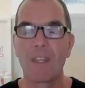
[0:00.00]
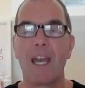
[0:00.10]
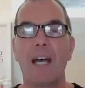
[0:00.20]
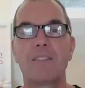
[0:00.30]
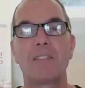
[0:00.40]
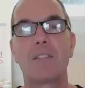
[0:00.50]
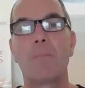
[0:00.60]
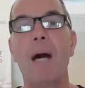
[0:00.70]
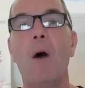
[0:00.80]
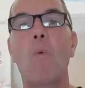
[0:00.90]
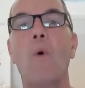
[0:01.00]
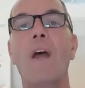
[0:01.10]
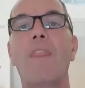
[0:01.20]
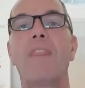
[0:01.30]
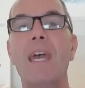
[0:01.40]
as it's about
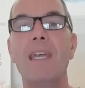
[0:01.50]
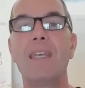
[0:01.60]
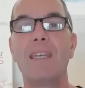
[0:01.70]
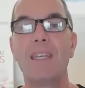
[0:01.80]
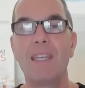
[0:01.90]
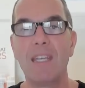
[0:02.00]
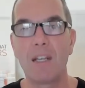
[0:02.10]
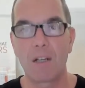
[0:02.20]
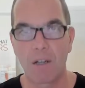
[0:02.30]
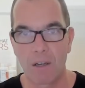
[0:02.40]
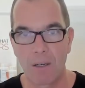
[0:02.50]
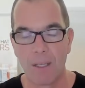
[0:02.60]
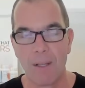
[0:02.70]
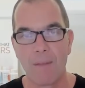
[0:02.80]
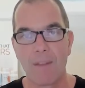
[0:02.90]
what they hear.
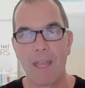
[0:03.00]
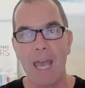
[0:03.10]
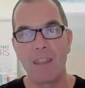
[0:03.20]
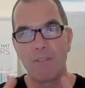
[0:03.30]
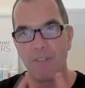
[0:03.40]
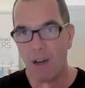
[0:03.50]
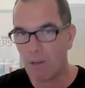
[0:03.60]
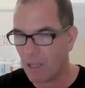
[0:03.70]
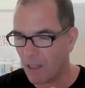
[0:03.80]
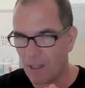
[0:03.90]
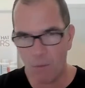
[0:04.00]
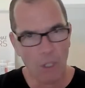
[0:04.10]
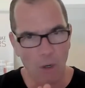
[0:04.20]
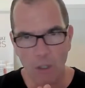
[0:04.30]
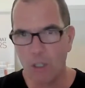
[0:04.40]
And
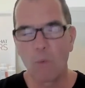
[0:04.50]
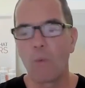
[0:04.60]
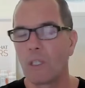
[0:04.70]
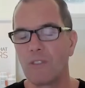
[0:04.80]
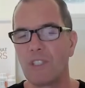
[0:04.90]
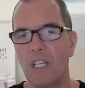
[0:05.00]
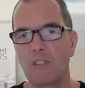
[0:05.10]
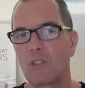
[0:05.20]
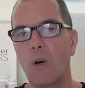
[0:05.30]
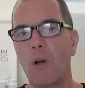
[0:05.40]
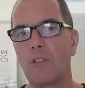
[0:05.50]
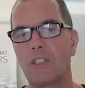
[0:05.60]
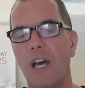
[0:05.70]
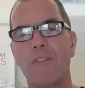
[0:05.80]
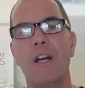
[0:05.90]
what you've said is gold,
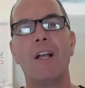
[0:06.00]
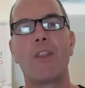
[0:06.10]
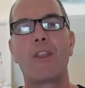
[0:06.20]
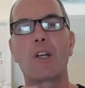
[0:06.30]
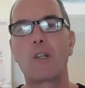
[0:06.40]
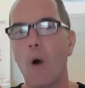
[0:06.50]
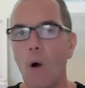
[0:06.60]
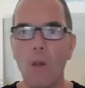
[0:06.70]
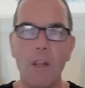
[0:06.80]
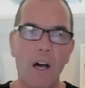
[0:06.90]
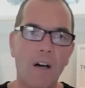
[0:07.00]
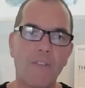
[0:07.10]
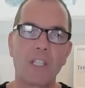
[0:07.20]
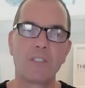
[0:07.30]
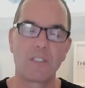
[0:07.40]
Jeff. The goal of
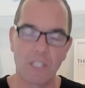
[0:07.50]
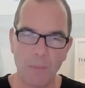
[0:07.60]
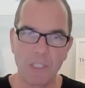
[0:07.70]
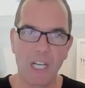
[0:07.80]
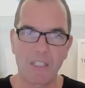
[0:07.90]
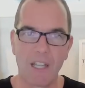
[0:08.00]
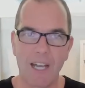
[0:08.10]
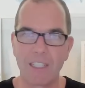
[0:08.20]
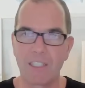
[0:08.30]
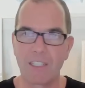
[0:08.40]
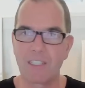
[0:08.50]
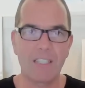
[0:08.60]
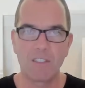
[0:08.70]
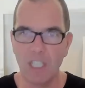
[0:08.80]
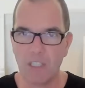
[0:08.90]
the subject line is
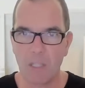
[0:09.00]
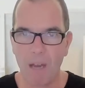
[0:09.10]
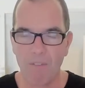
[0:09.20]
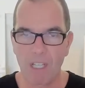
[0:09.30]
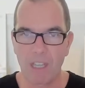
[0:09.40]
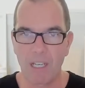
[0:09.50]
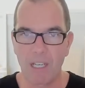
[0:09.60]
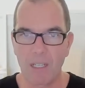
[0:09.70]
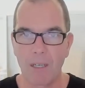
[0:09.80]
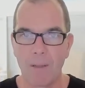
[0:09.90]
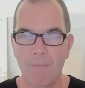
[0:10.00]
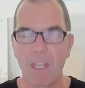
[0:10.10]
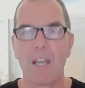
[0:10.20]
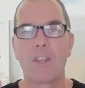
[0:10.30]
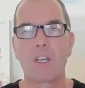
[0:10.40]
not to teach them everything.
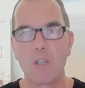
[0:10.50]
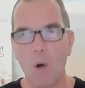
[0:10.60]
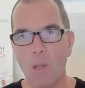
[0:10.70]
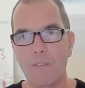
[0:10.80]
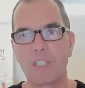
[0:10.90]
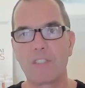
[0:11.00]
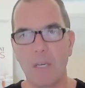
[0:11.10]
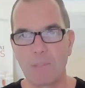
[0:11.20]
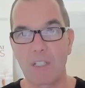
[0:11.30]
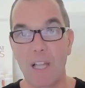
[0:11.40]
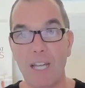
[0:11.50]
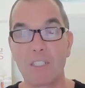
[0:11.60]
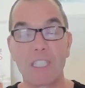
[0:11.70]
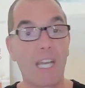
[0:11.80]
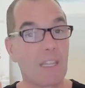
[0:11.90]
The goal of the subject line
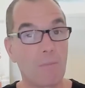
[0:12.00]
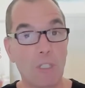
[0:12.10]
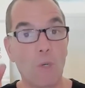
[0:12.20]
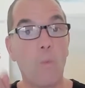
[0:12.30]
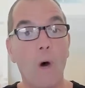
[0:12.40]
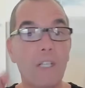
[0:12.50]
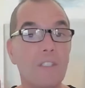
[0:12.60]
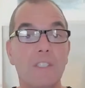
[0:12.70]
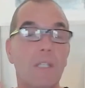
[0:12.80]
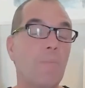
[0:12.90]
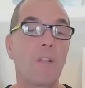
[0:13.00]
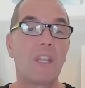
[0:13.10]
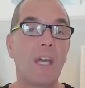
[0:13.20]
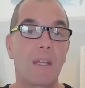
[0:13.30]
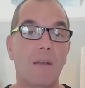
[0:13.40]
is to get them to do one simple
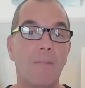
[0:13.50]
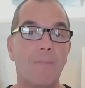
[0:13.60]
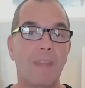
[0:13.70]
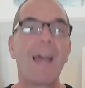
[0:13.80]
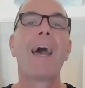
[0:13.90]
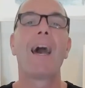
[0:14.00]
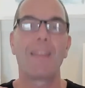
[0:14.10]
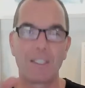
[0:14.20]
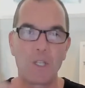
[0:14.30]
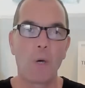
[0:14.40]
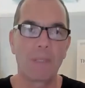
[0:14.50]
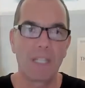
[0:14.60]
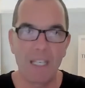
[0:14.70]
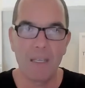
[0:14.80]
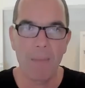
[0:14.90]
thing, and that's open
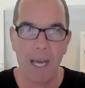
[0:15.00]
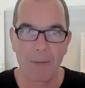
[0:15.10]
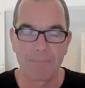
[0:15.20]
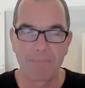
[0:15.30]
the email.